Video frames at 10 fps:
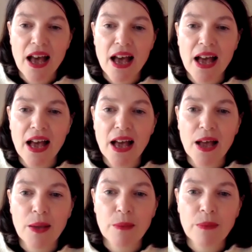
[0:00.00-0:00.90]

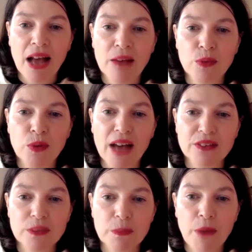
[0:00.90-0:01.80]
um, and we'll have
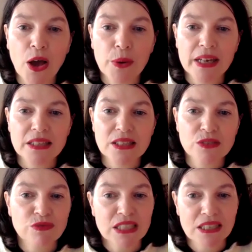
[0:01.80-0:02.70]
some
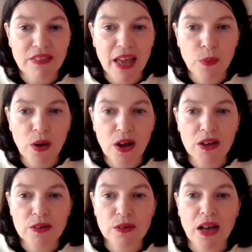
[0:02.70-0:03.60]
poets reading their
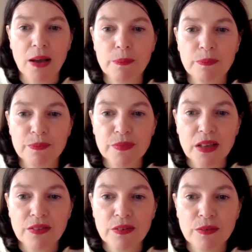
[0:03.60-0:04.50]
work um,
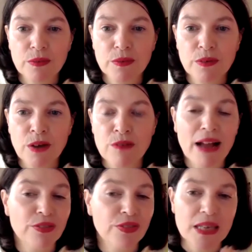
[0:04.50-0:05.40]

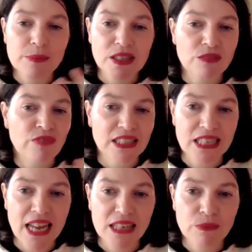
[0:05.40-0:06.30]
around themes that
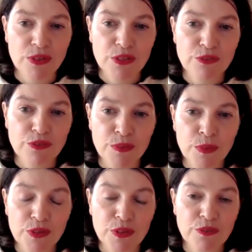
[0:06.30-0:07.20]
resonate with the
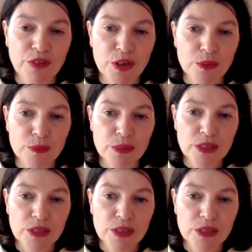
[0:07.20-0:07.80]
with the film.